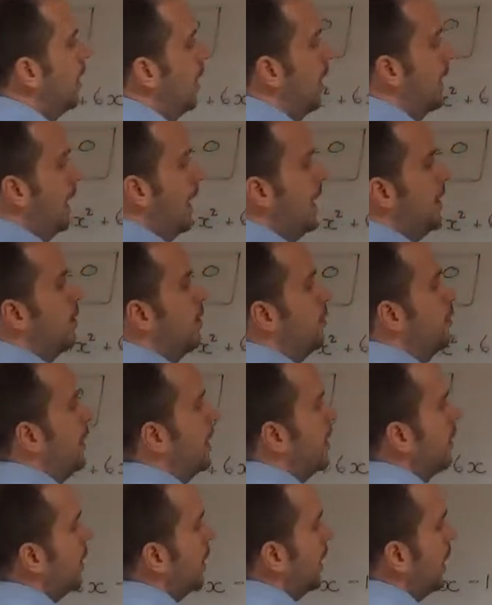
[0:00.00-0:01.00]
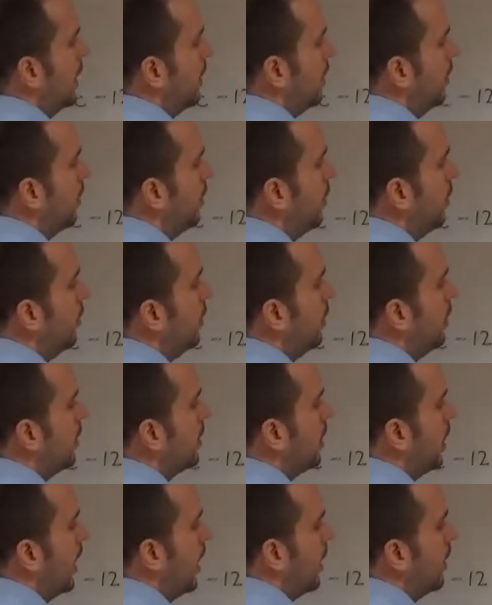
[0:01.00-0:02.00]
Okay, because we can see 2
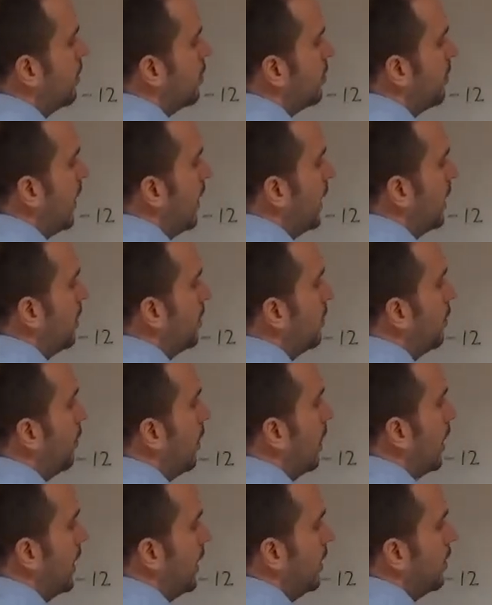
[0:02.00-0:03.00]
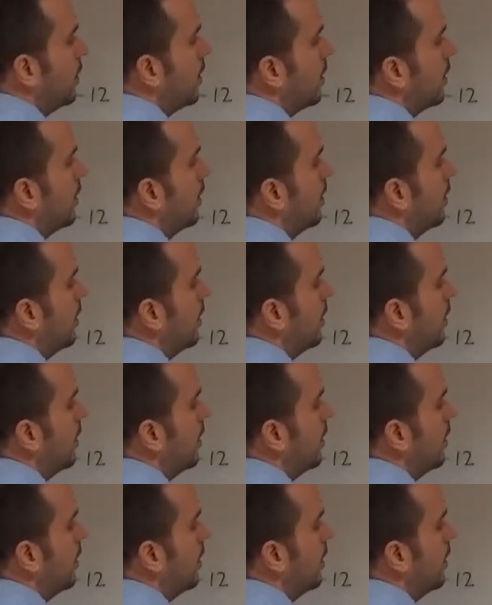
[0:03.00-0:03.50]
times minus 1 is